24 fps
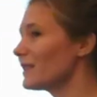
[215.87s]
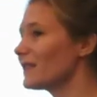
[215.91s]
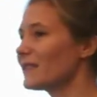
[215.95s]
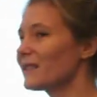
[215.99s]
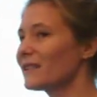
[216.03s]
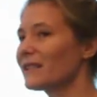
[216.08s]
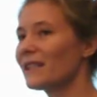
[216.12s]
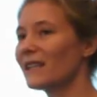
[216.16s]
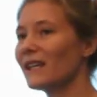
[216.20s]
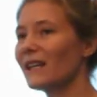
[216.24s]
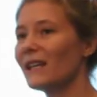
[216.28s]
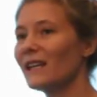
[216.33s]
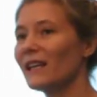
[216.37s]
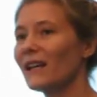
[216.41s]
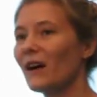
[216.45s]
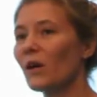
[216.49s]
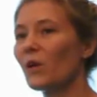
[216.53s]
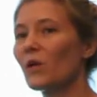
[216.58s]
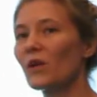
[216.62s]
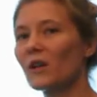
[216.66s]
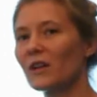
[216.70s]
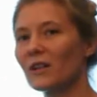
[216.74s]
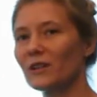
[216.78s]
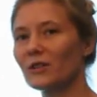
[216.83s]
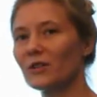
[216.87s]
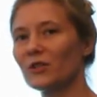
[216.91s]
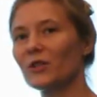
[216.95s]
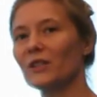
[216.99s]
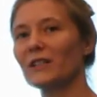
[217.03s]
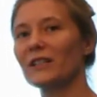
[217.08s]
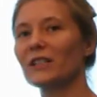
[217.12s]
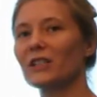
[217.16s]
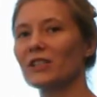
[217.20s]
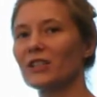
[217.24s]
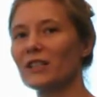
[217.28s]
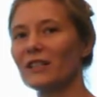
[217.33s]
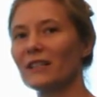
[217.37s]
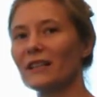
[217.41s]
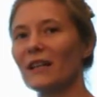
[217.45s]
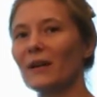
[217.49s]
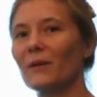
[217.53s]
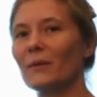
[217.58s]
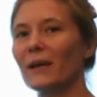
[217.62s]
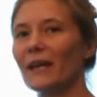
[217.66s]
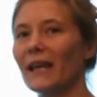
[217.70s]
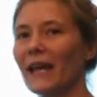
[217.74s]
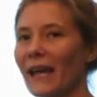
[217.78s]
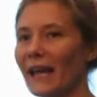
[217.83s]
is the oral tradition
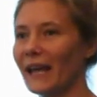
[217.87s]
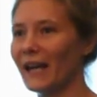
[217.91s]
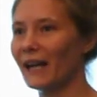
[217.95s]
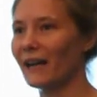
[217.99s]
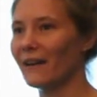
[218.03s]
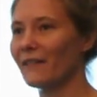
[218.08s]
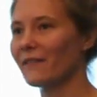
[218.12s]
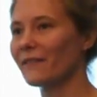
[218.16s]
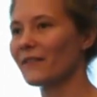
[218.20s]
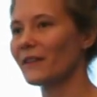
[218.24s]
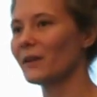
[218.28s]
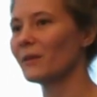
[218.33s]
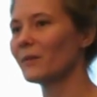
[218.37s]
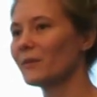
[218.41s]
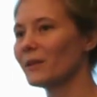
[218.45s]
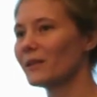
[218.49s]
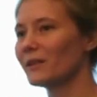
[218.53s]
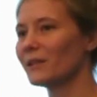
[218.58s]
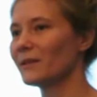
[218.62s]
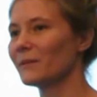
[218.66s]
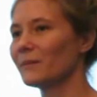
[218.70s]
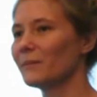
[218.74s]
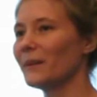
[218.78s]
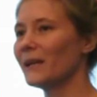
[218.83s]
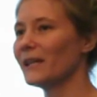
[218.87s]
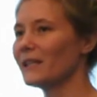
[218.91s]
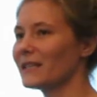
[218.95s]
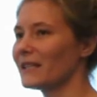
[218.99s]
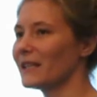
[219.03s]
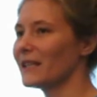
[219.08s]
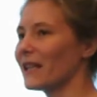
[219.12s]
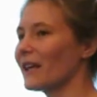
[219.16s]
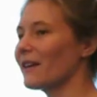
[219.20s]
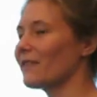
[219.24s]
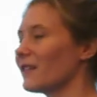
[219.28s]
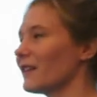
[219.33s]
that we have that we're basing